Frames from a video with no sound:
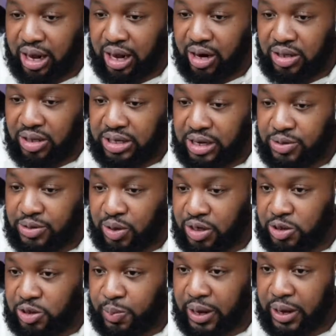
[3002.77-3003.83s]
the time. Don't
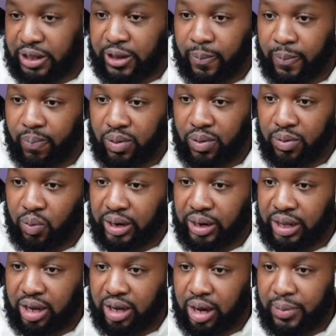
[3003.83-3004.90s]
expect it, but when
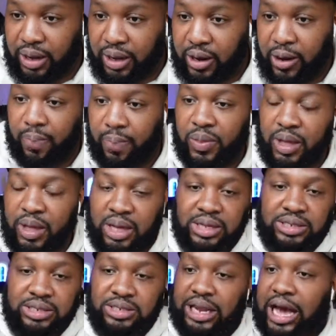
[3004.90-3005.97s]
it come, it come.
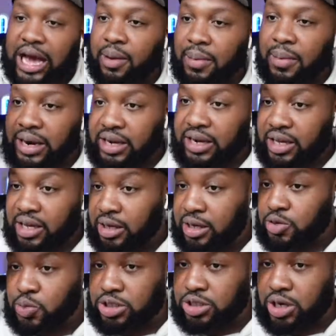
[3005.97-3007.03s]
Slide in my DMs
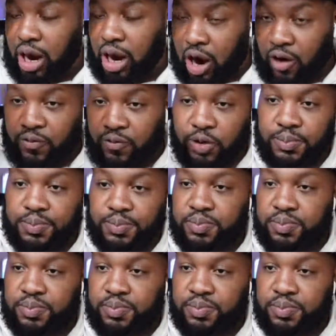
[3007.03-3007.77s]
with your offer.